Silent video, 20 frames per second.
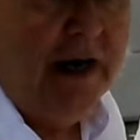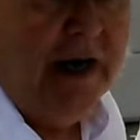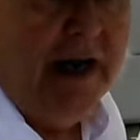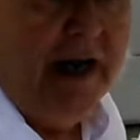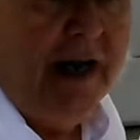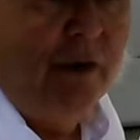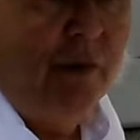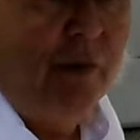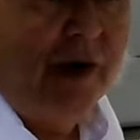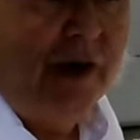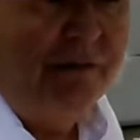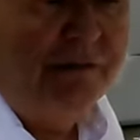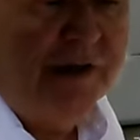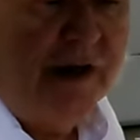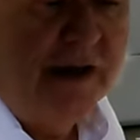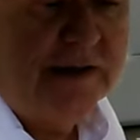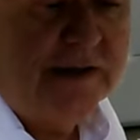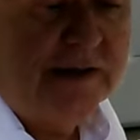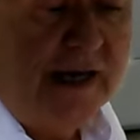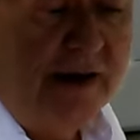And what I've
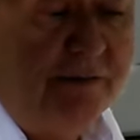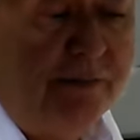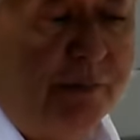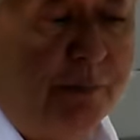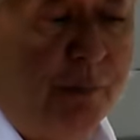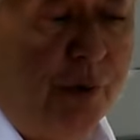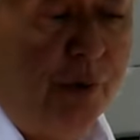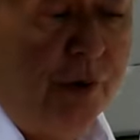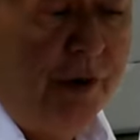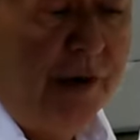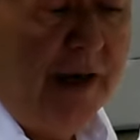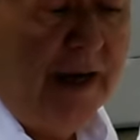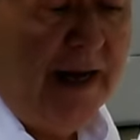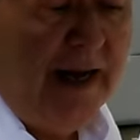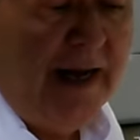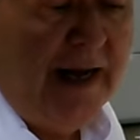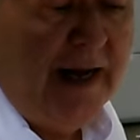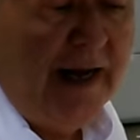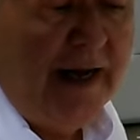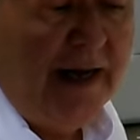done is I've put
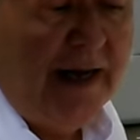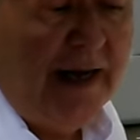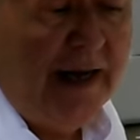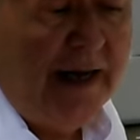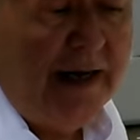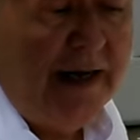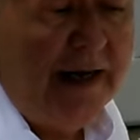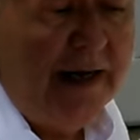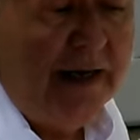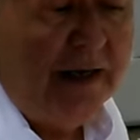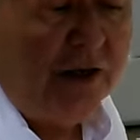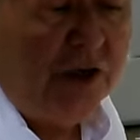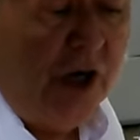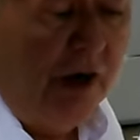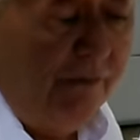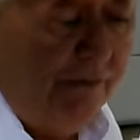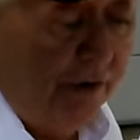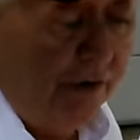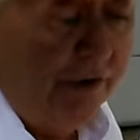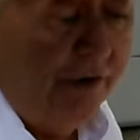a
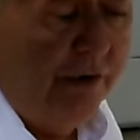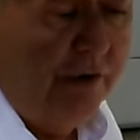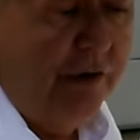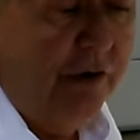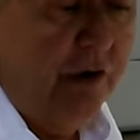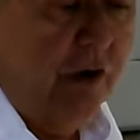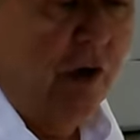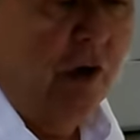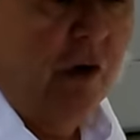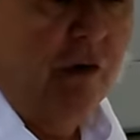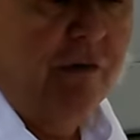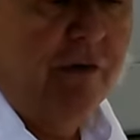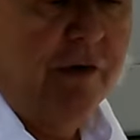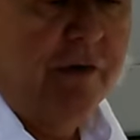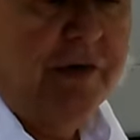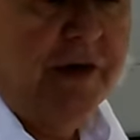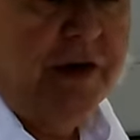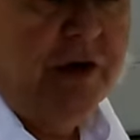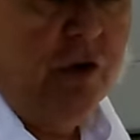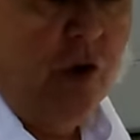cover over
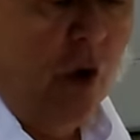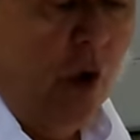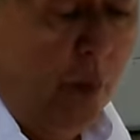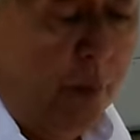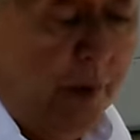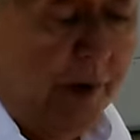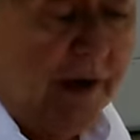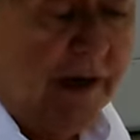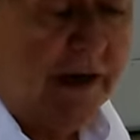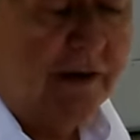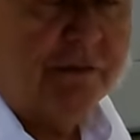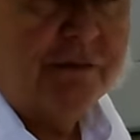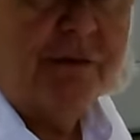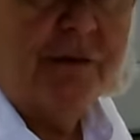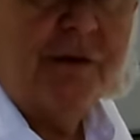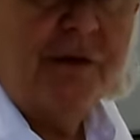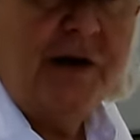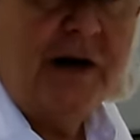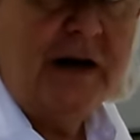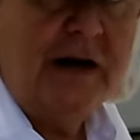the opening
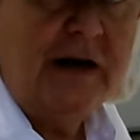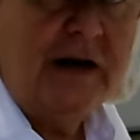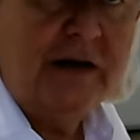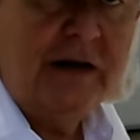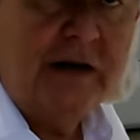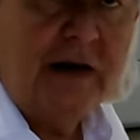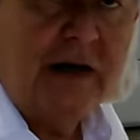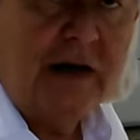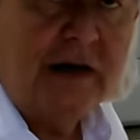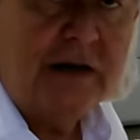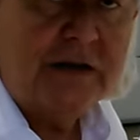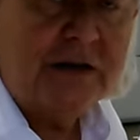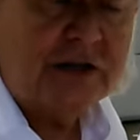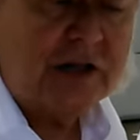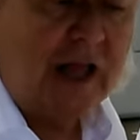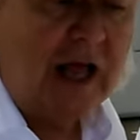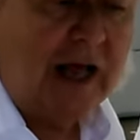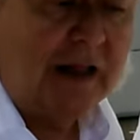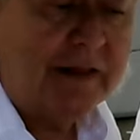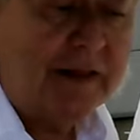for the
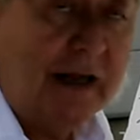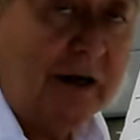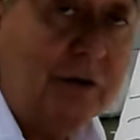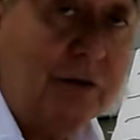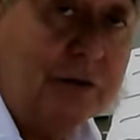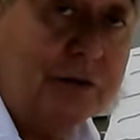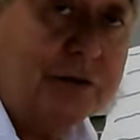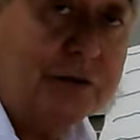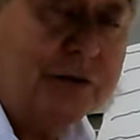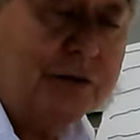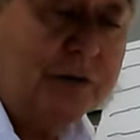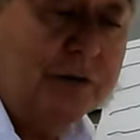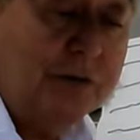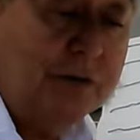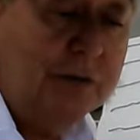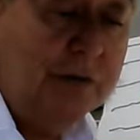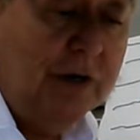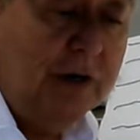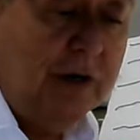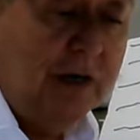slot that goes
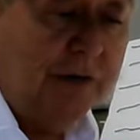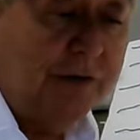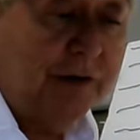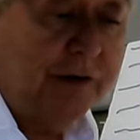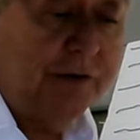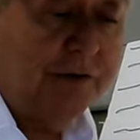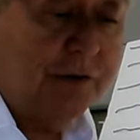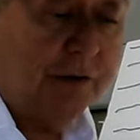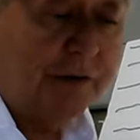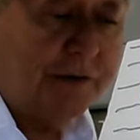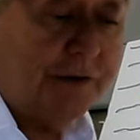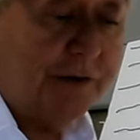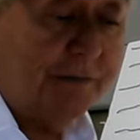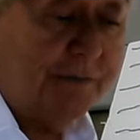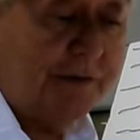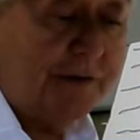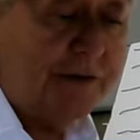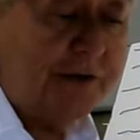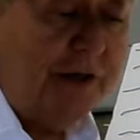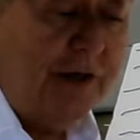through the control
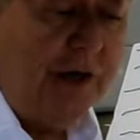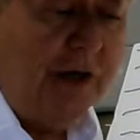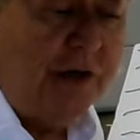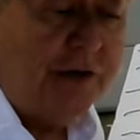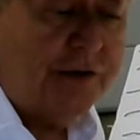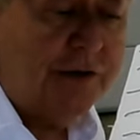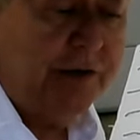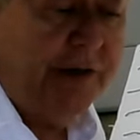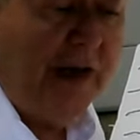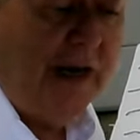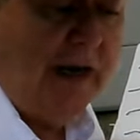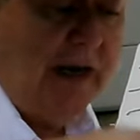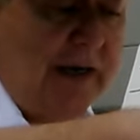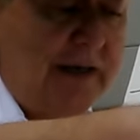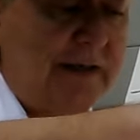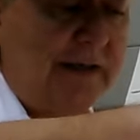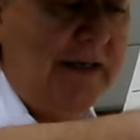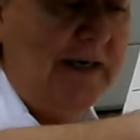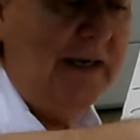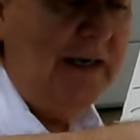surface, so that
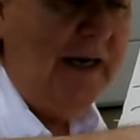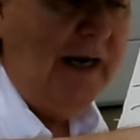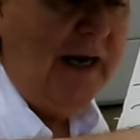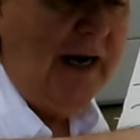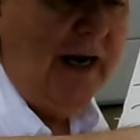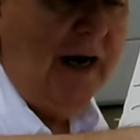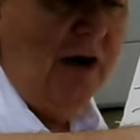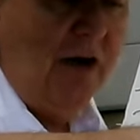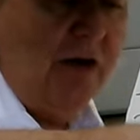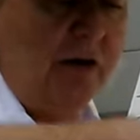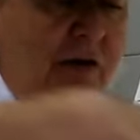as the air